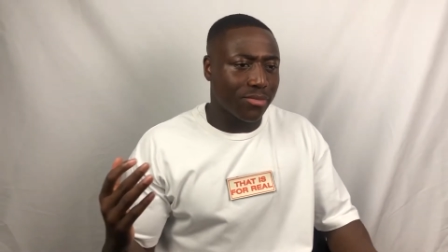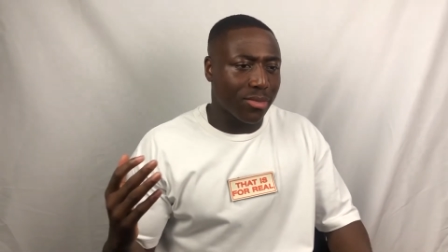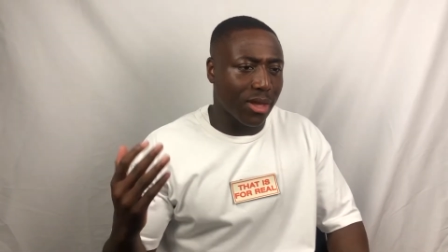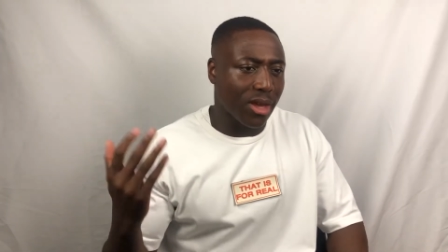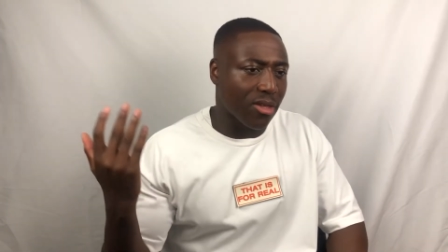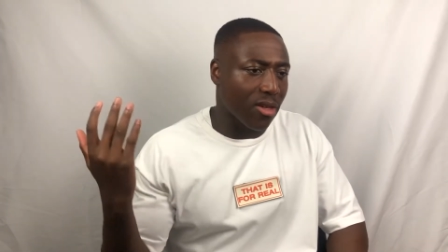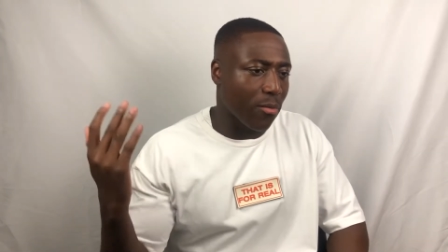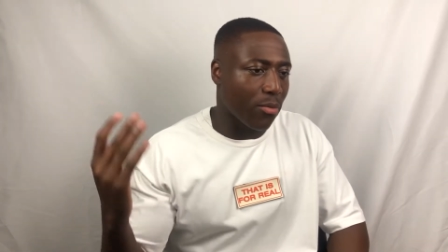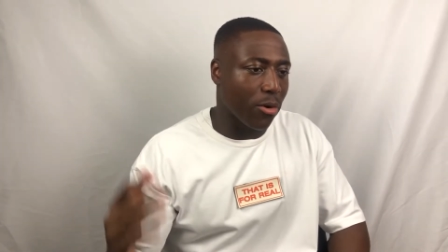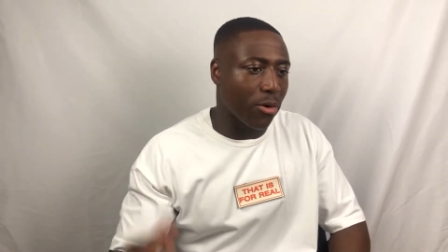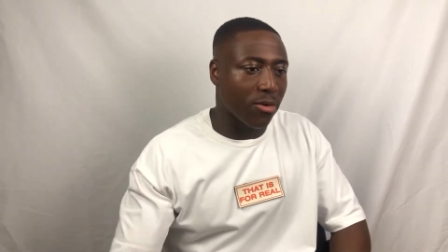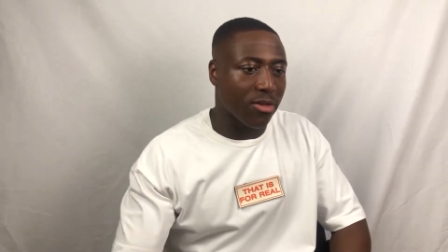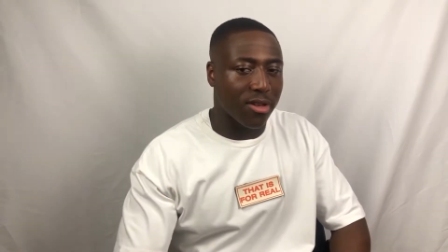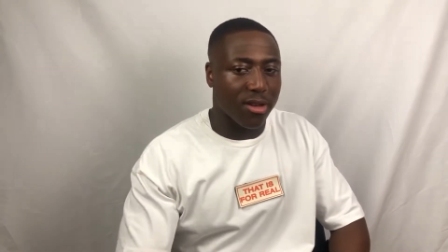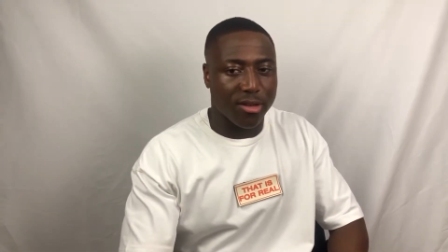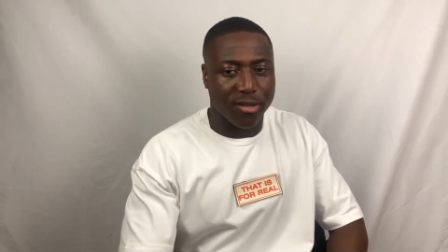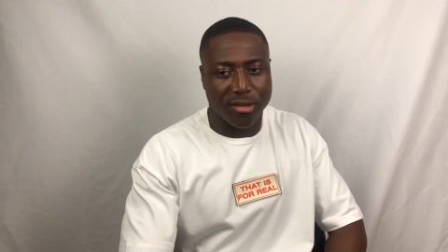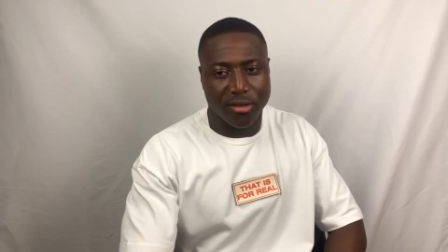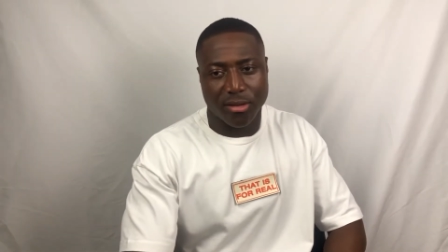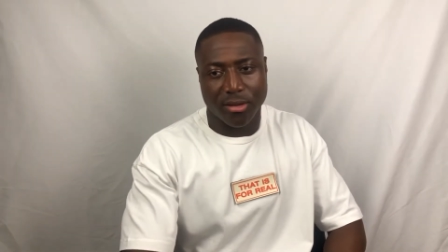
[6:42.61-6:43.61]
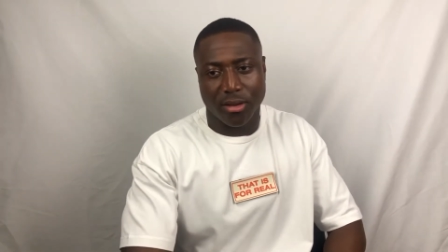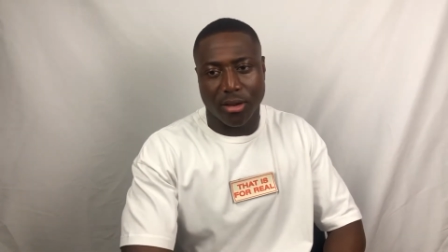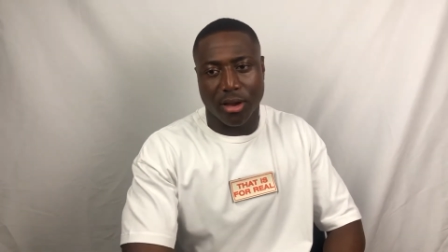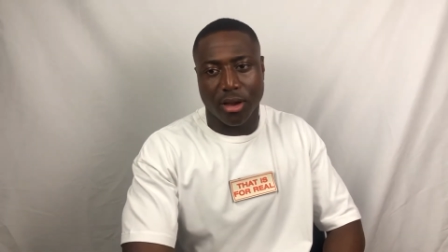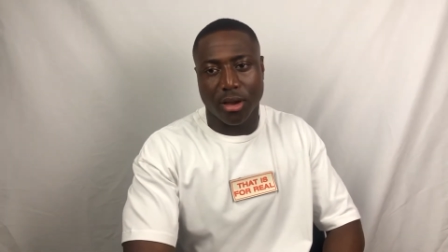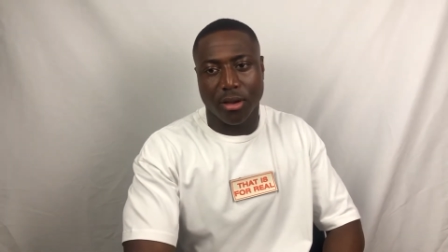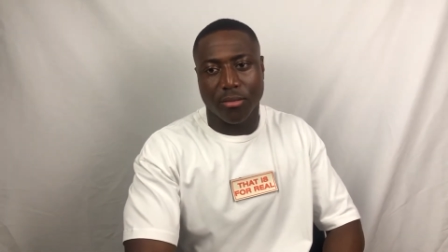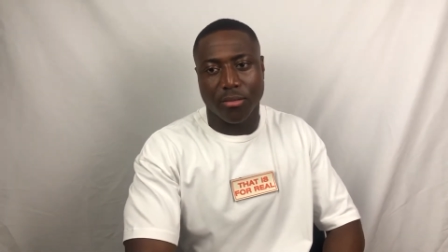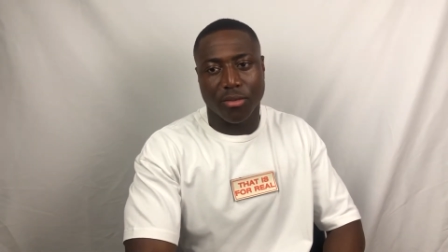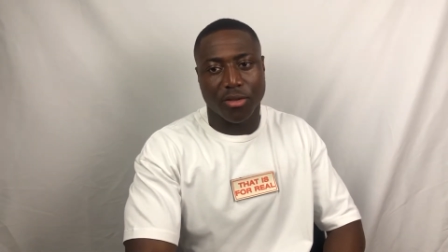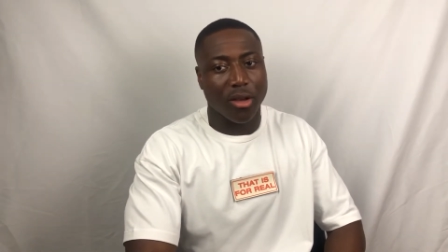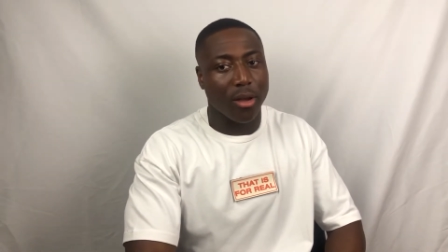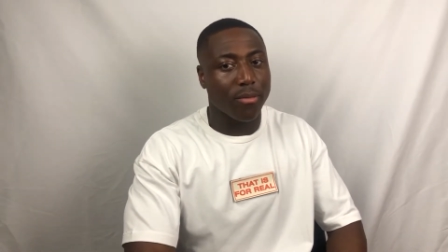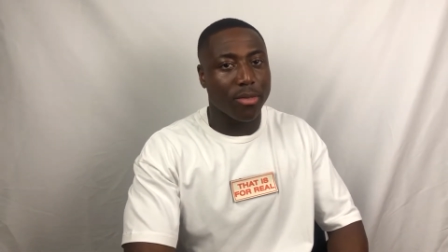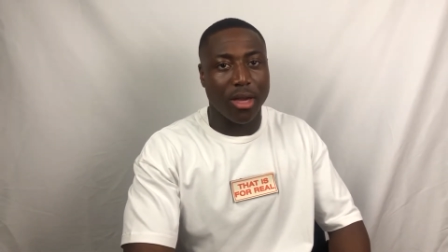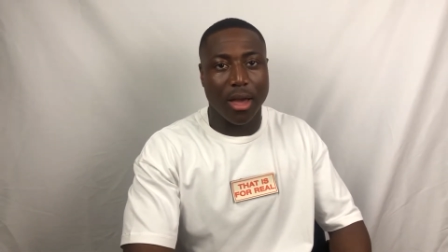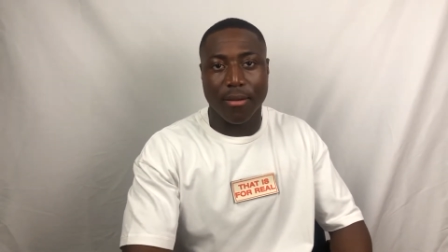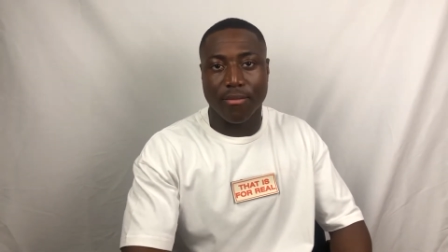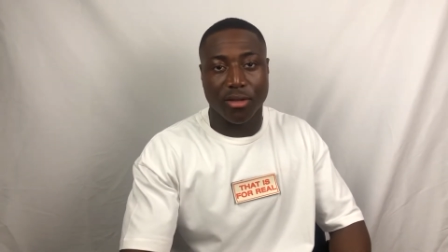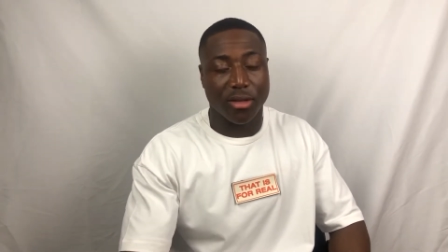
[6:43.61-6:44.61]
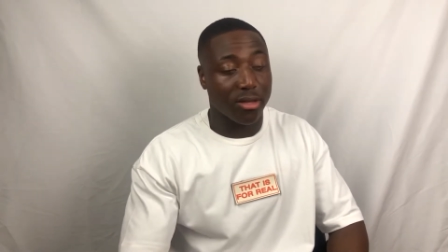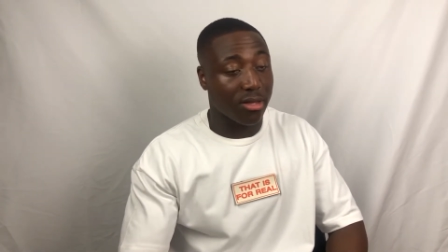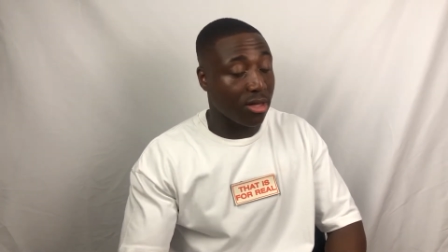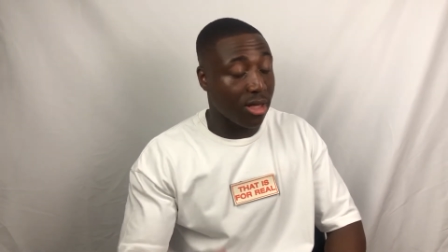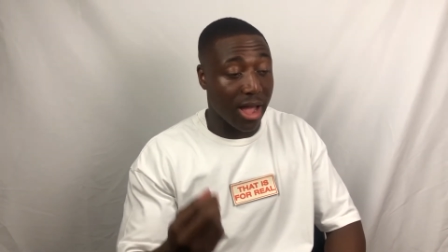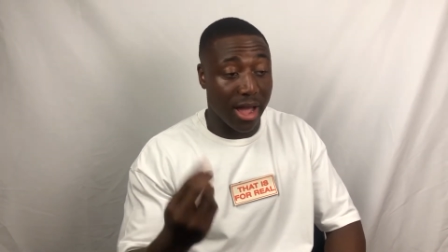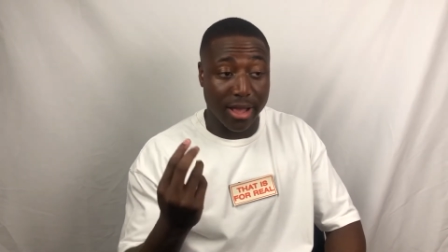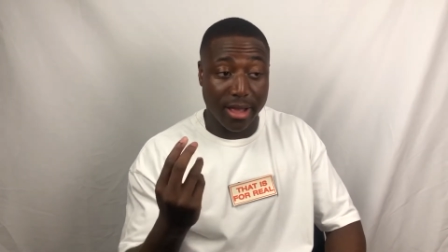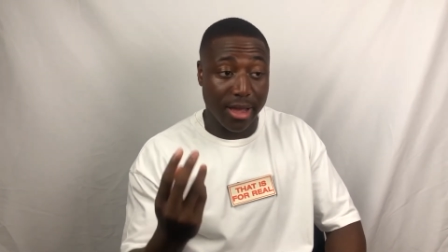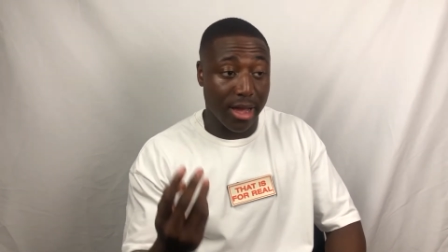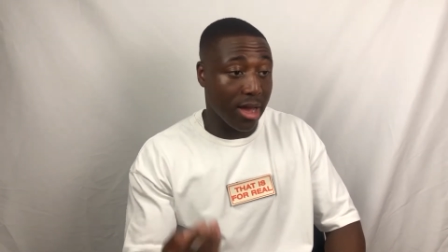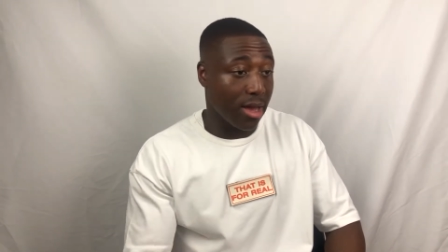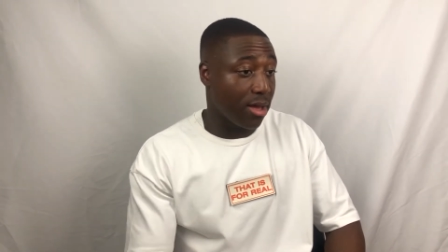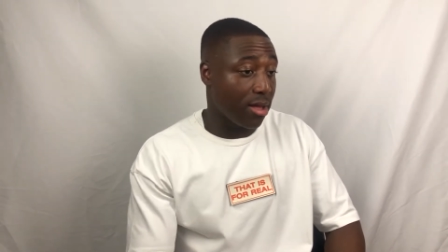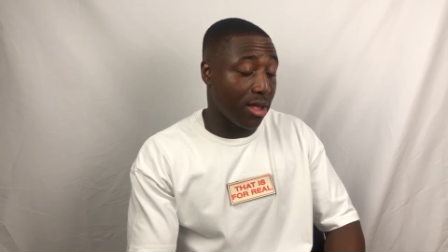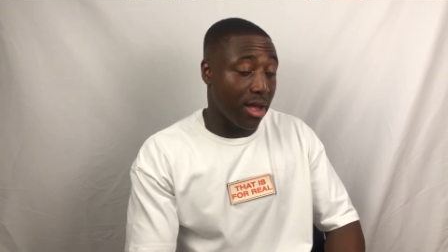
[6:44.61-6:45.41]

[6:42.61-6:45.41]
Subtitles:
It's a process. Sometimes it's like that.